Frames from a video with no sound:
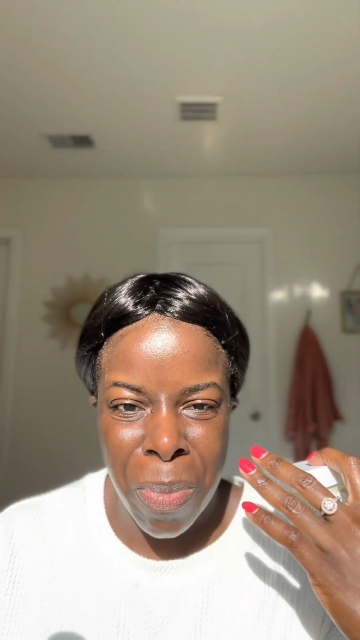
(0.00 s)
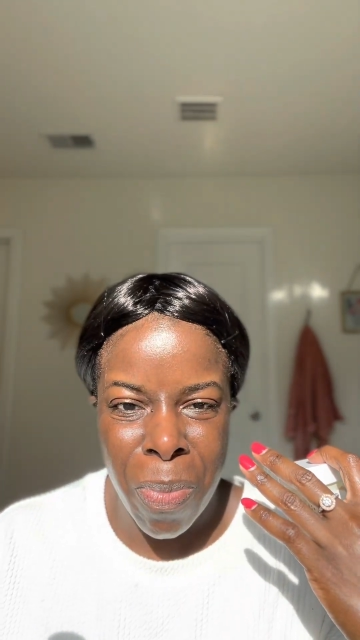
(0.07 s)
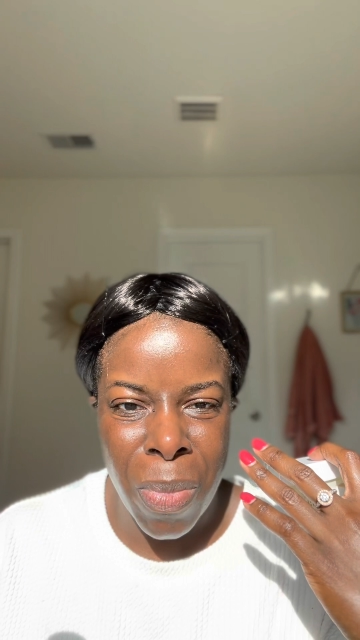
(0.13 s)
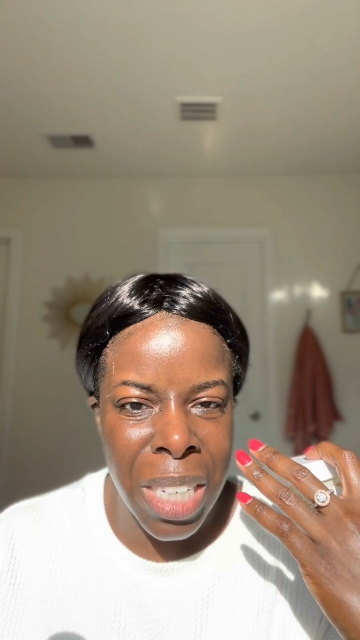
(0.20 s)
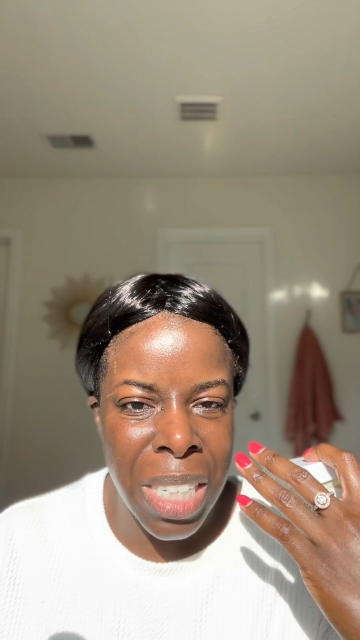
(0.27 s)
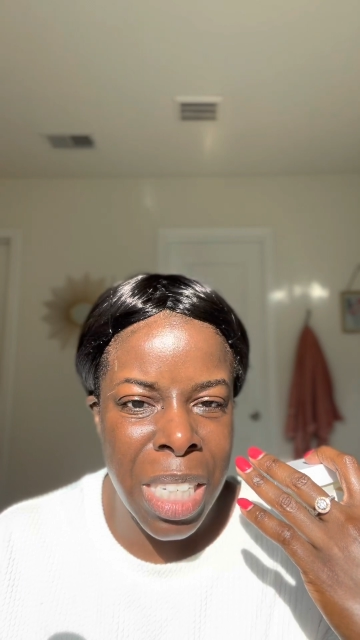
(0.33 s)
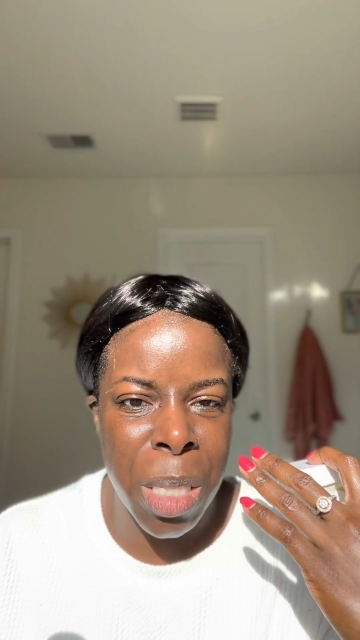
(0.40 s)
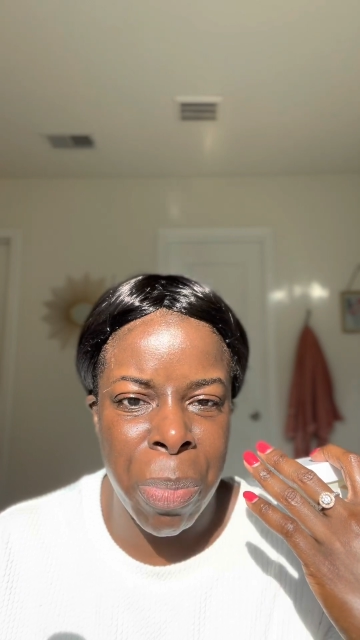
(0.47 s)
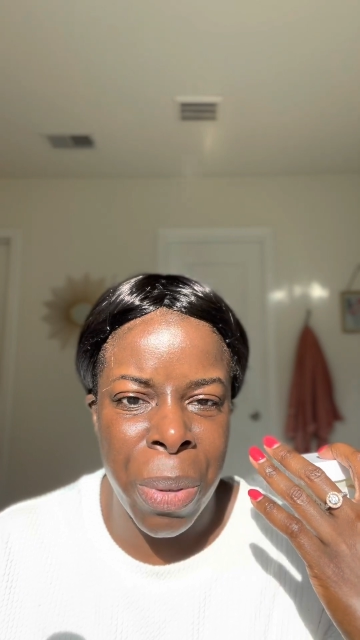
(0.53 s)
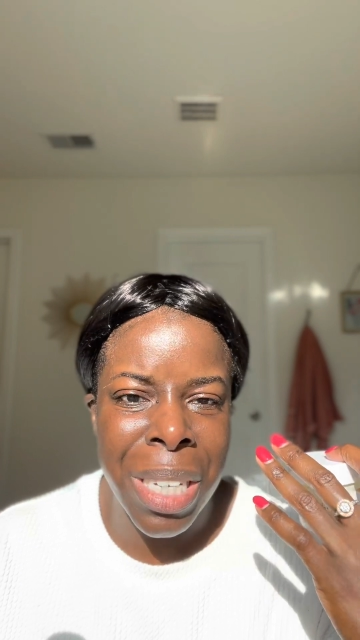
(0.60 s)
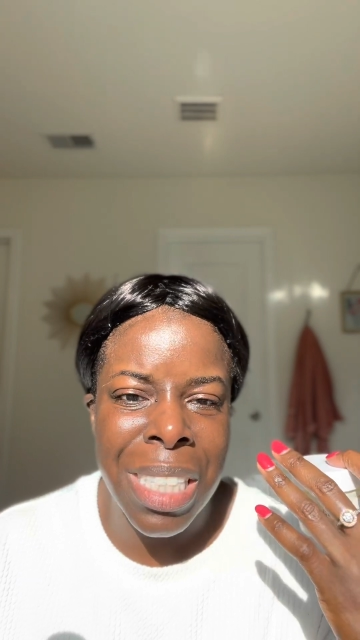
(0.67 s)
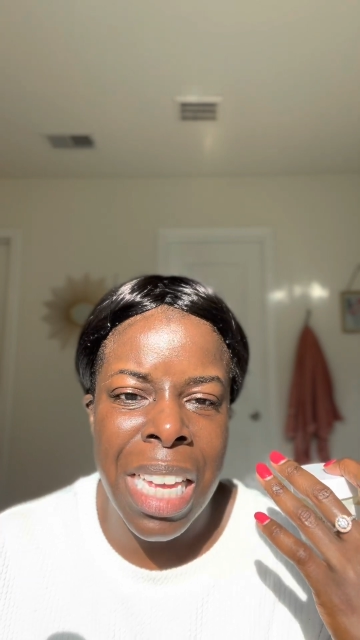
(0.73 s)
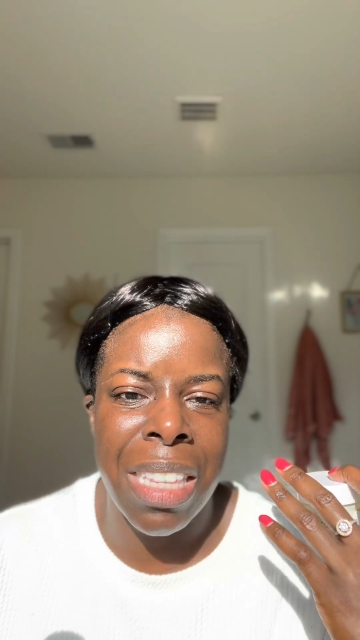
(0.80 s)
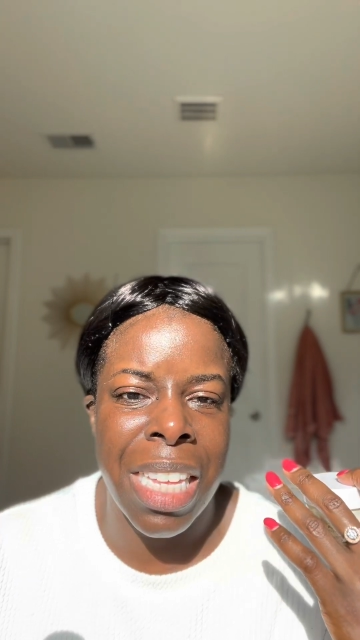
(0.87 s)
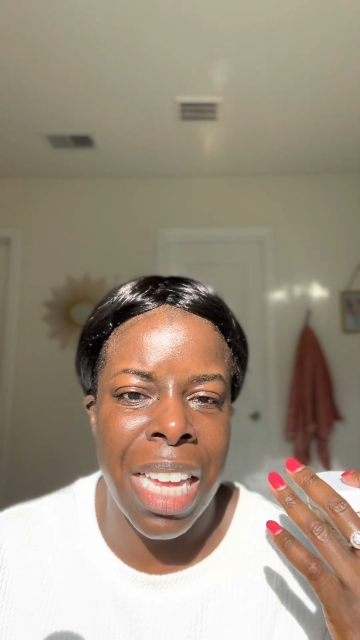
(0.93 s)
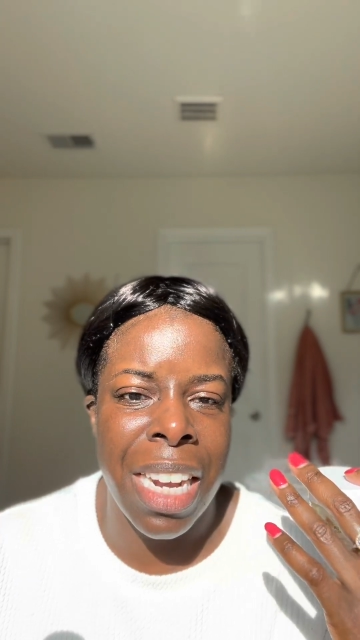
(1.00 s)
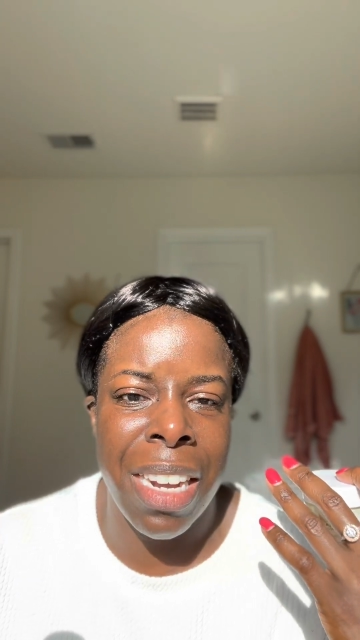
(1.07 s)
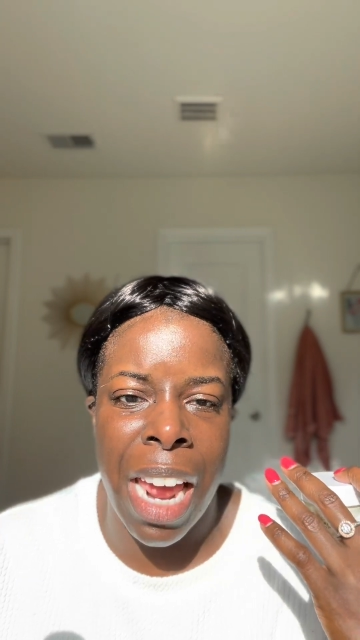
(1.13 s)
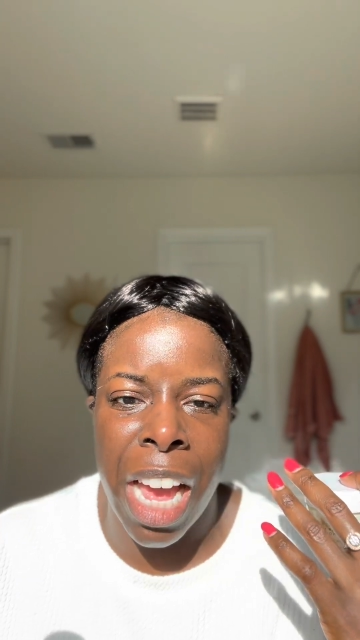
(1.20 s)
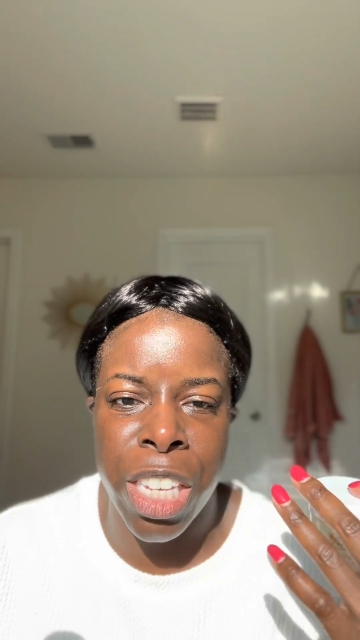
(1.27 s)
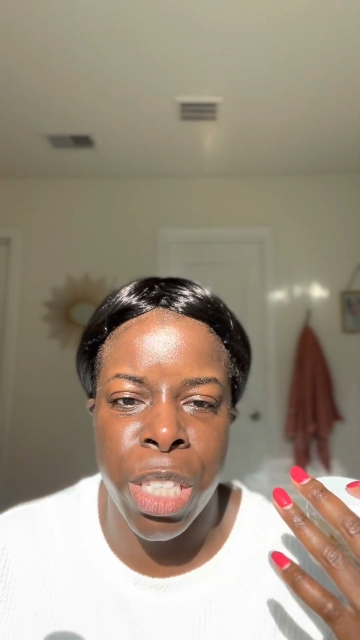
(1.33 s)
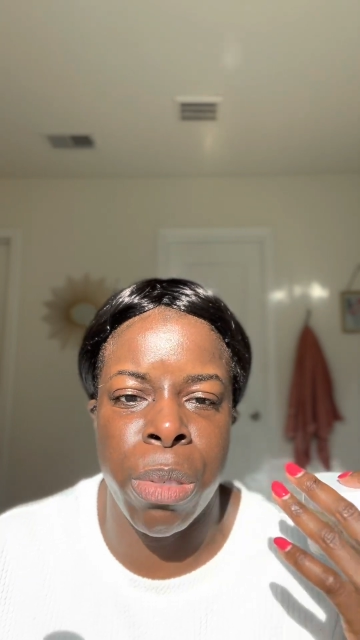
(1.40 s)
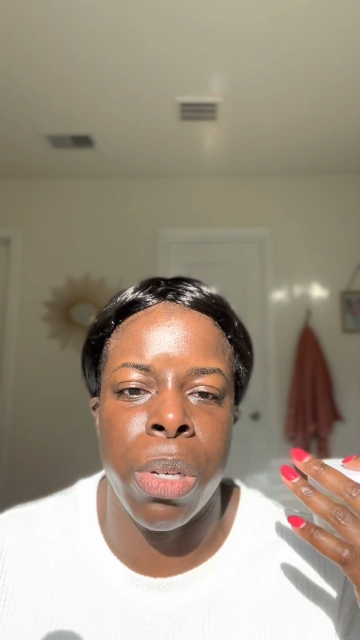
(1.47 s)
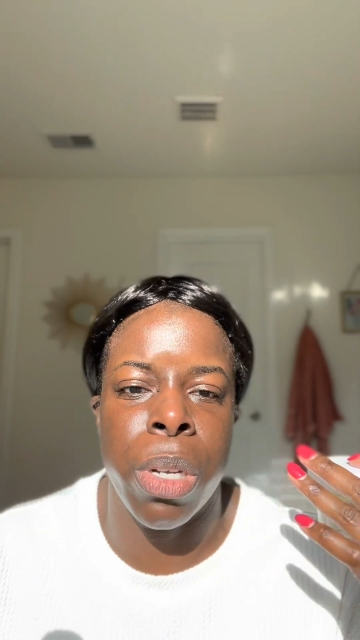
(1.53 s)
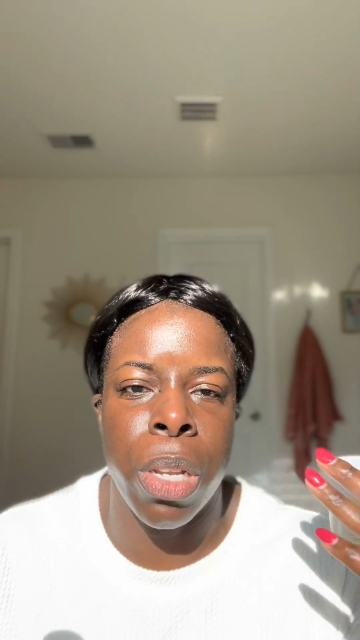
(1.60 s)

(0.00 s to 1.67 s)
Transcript: it just brings out that natural